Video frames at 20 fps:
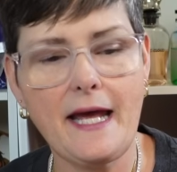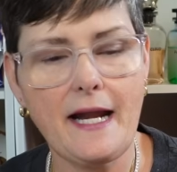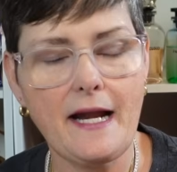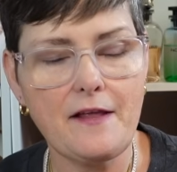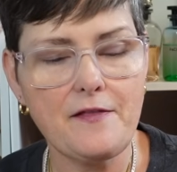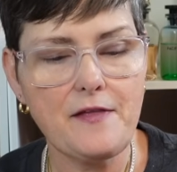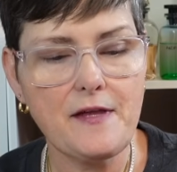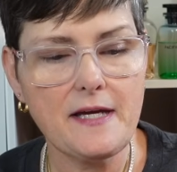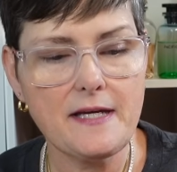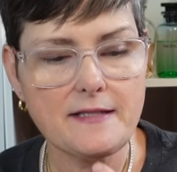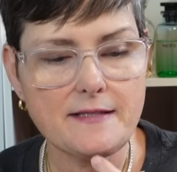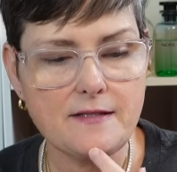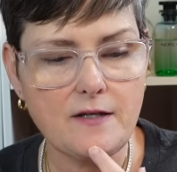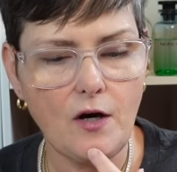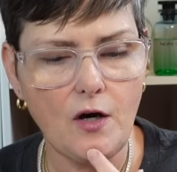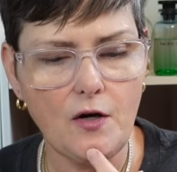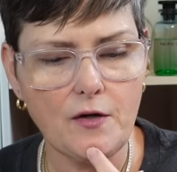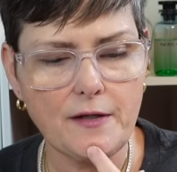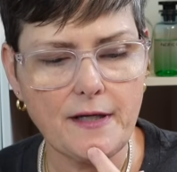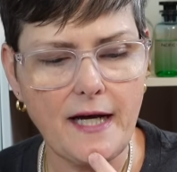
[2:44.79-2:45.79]
and I think it's
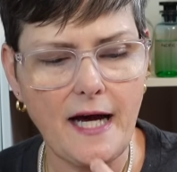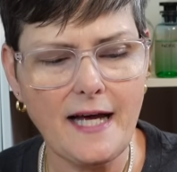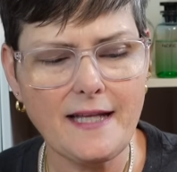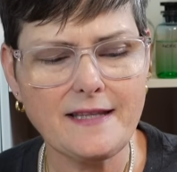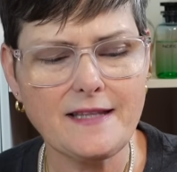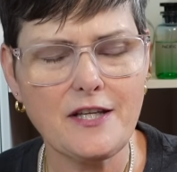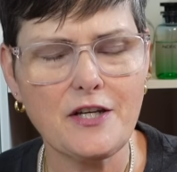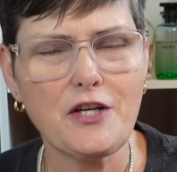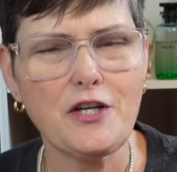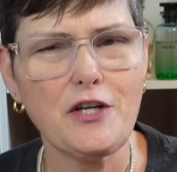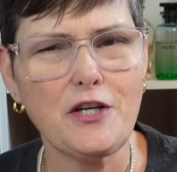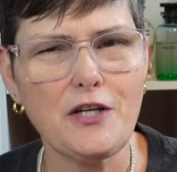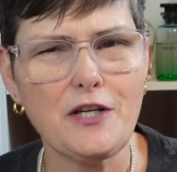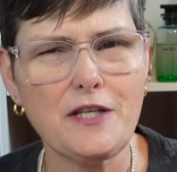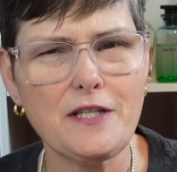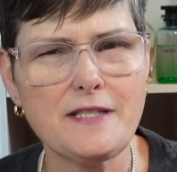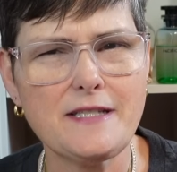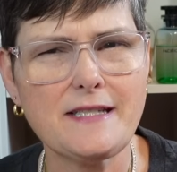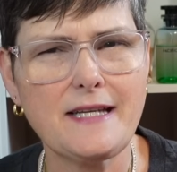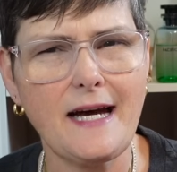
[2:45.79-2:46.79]
called
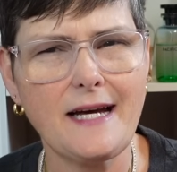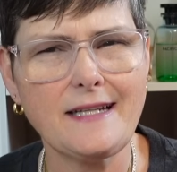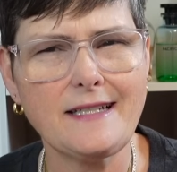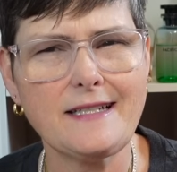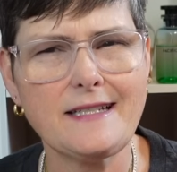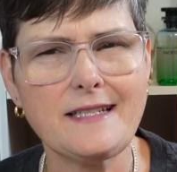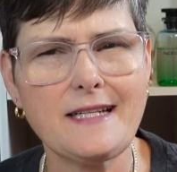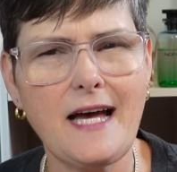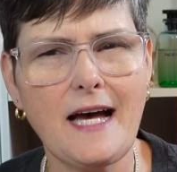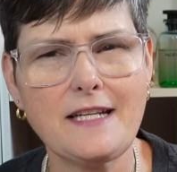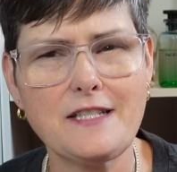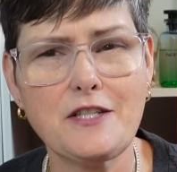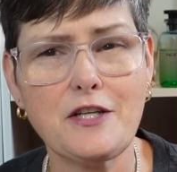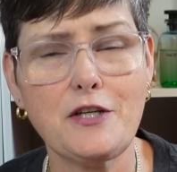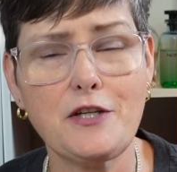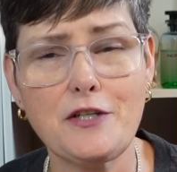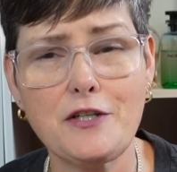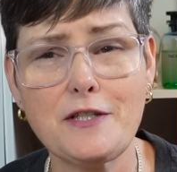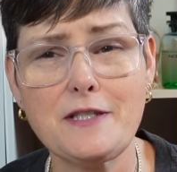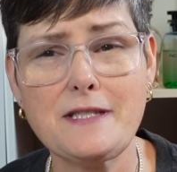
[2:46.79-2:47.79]

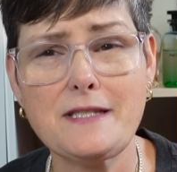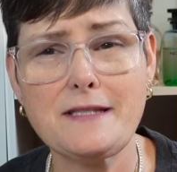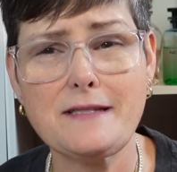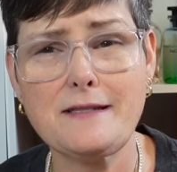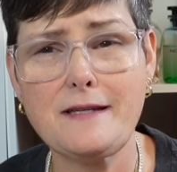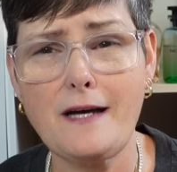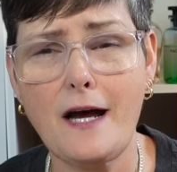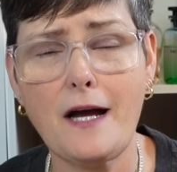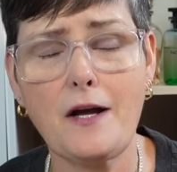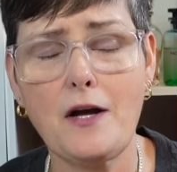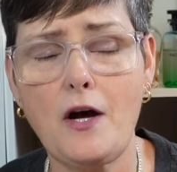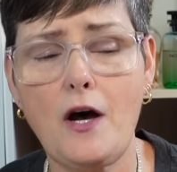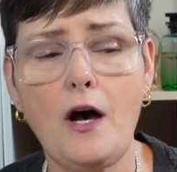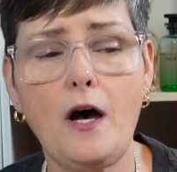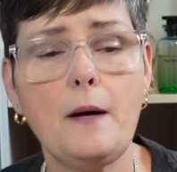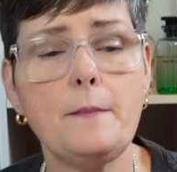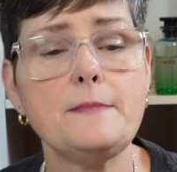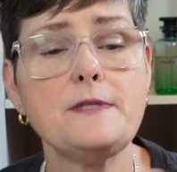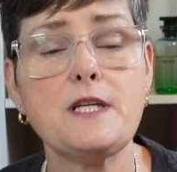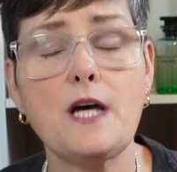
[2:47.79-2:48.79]

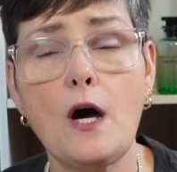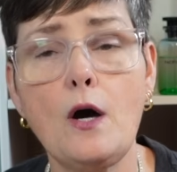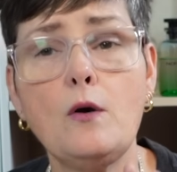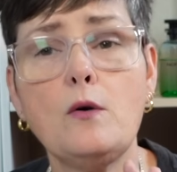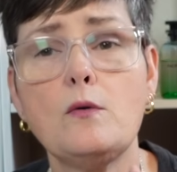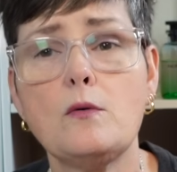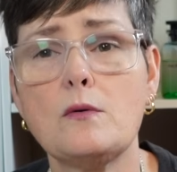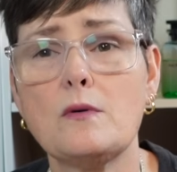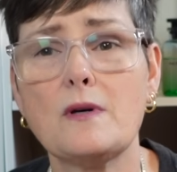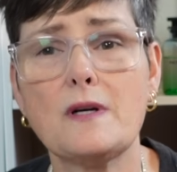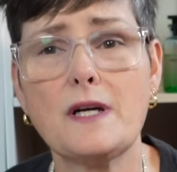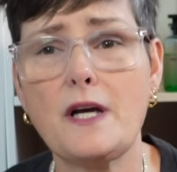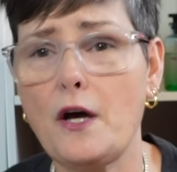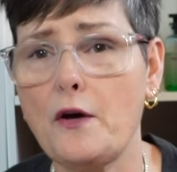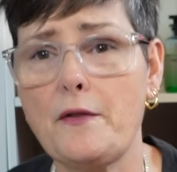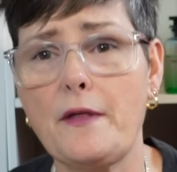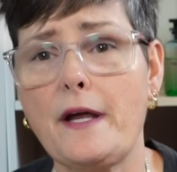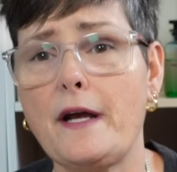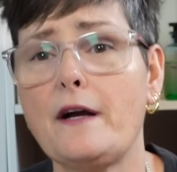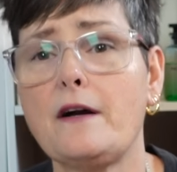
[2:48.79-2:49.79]
gottogoods.com. Don't
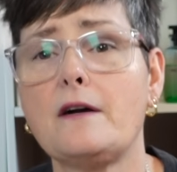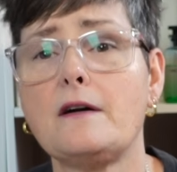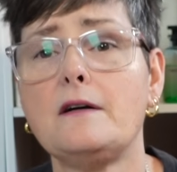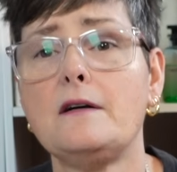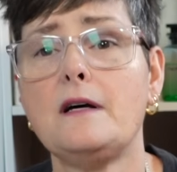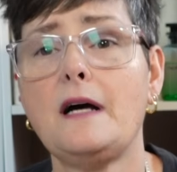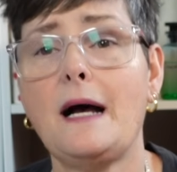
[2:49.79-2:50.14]
go there.